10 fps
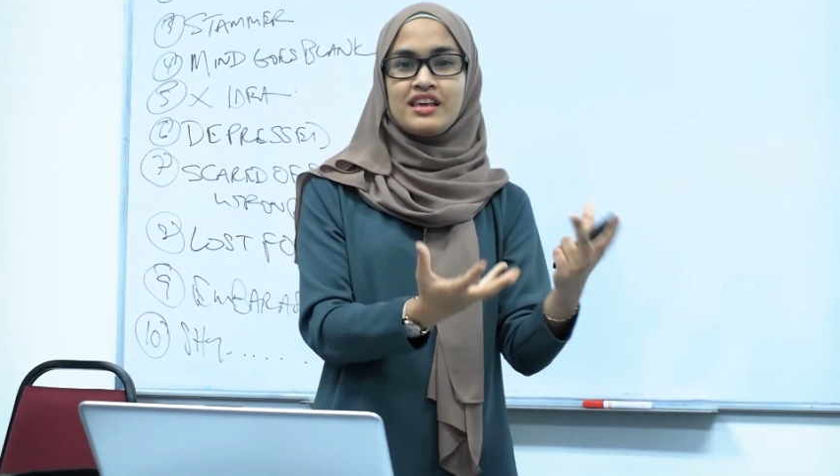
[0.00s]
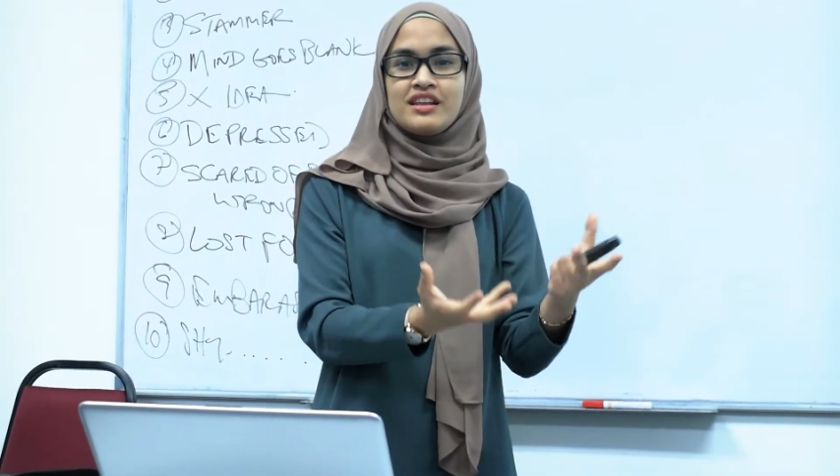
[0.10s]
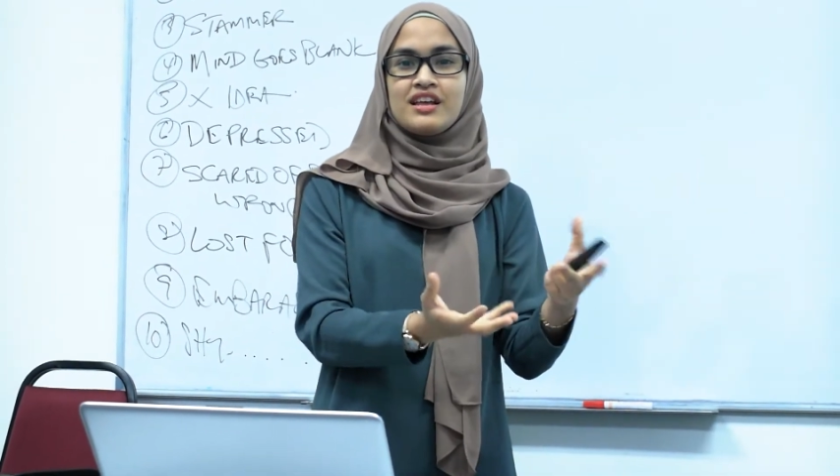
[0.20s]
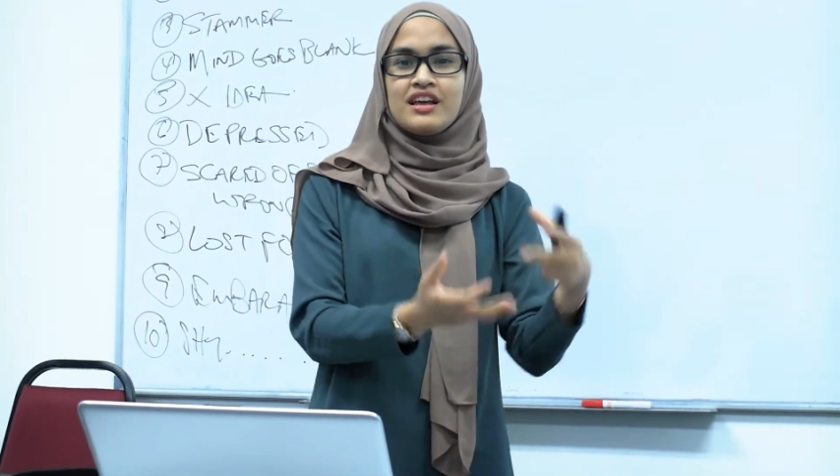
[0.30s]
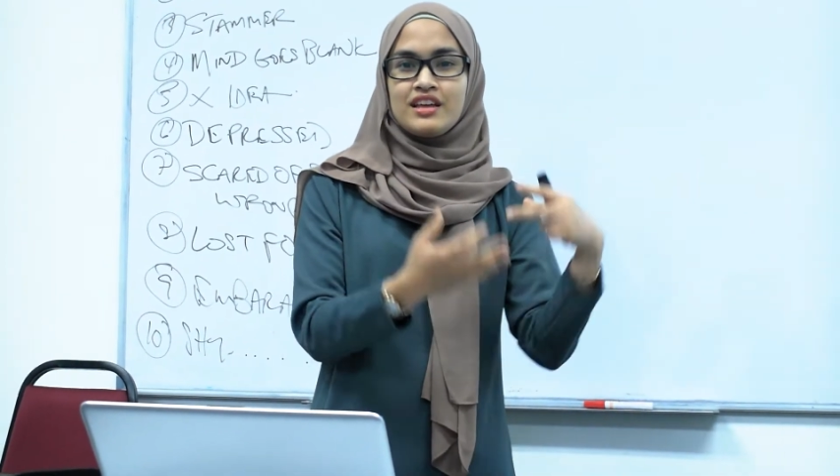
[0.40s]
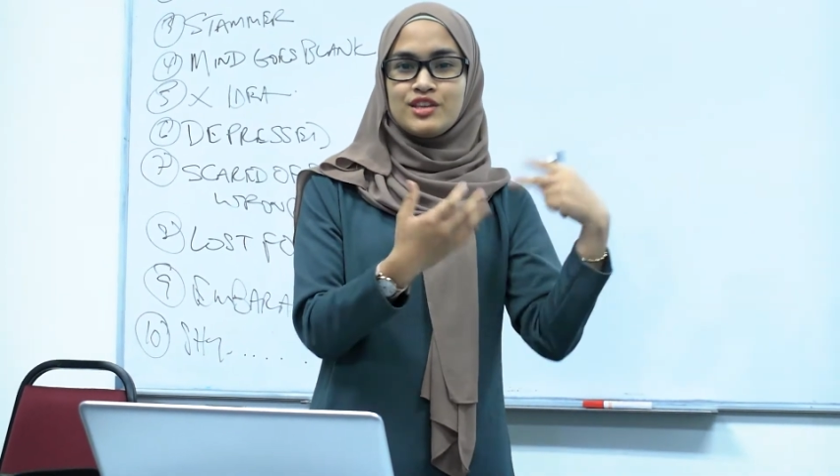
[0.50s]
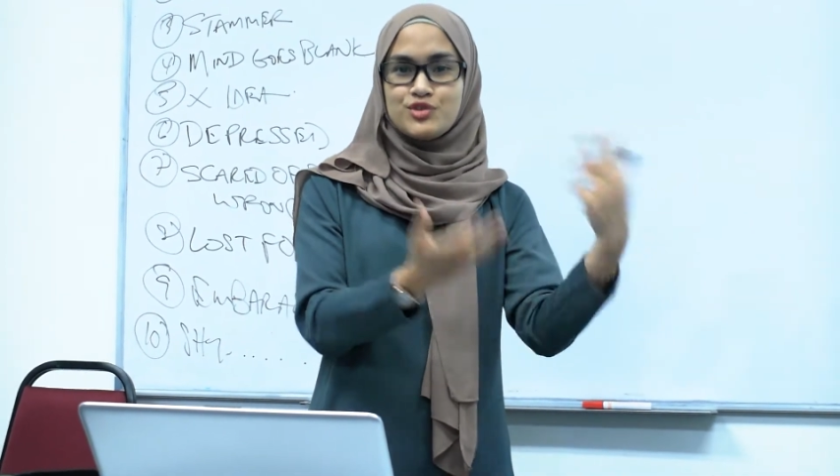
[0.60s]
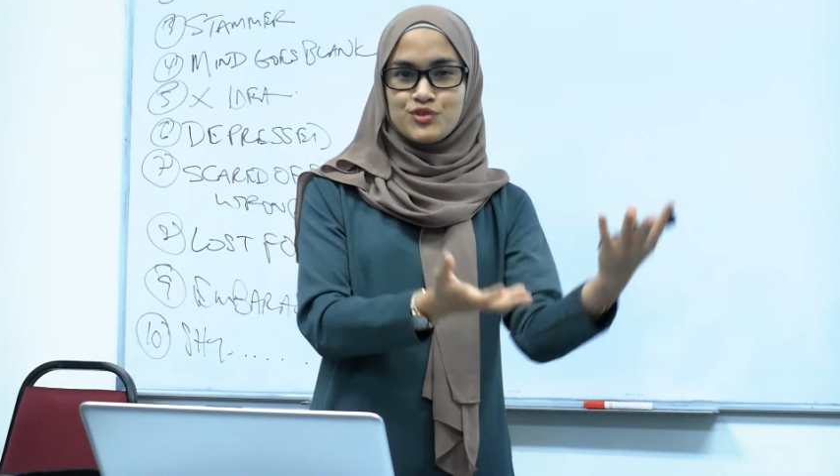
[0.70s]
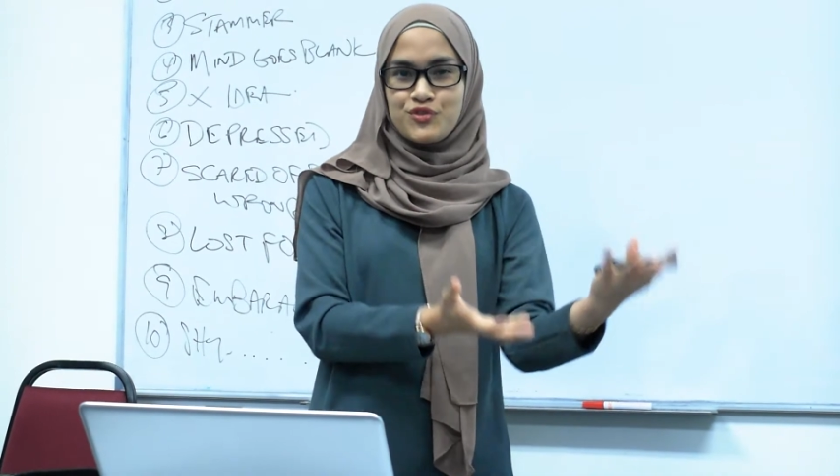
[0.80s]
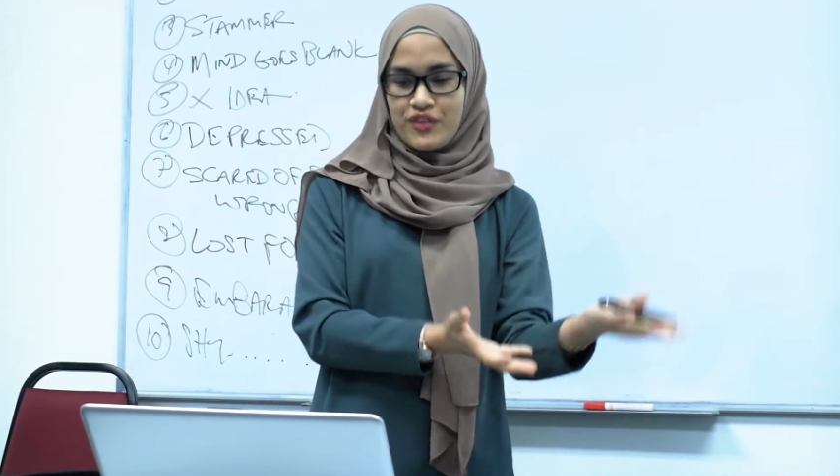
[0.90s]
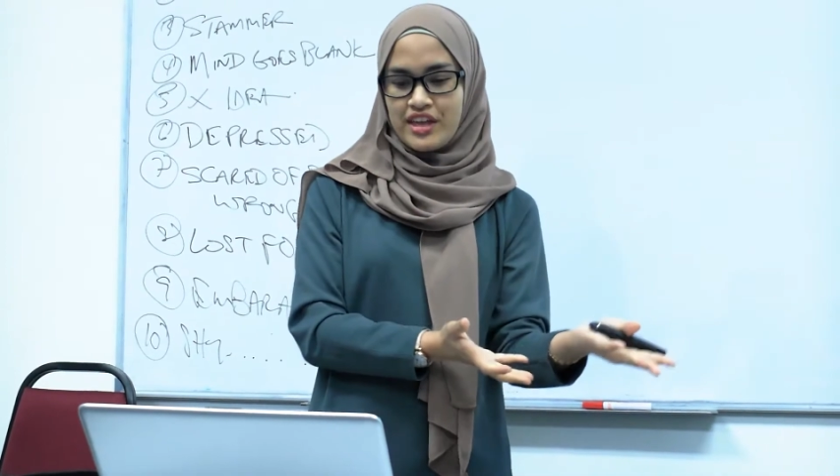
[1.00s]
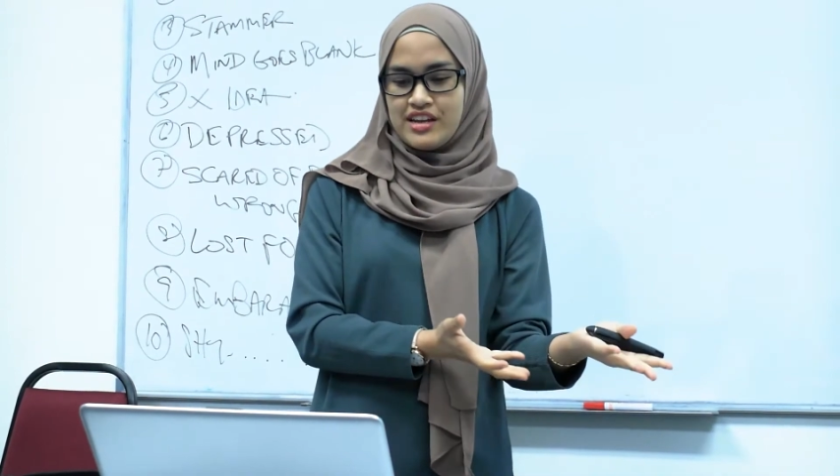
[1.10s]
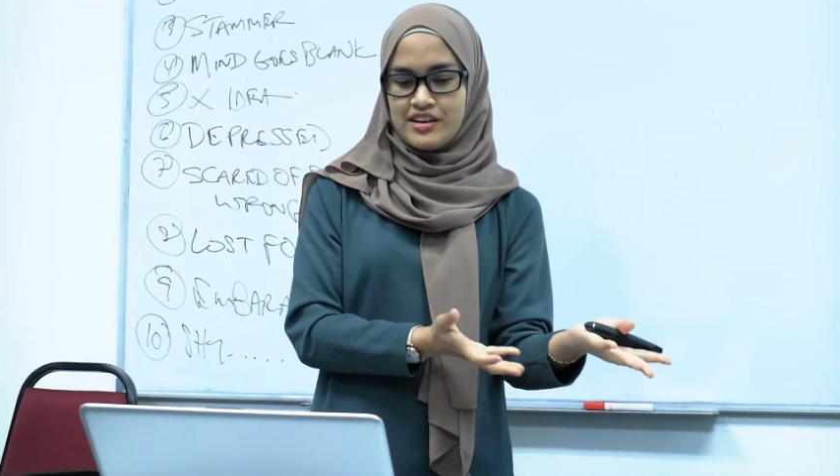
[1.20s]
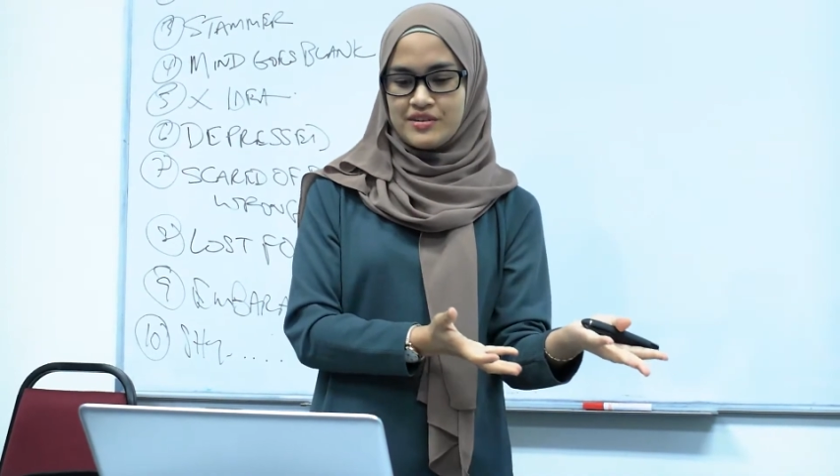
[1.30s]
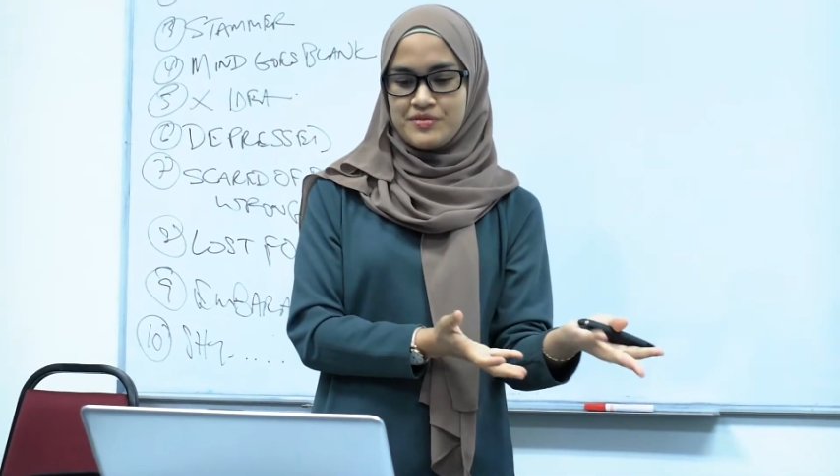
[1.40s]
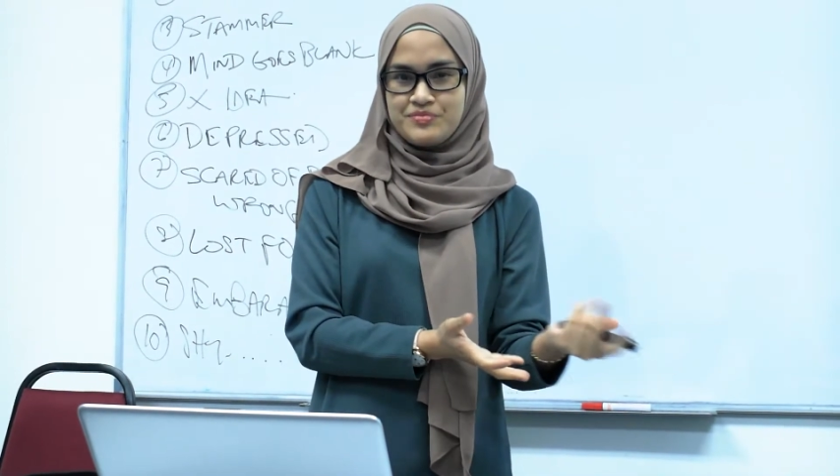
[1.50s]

it into failure.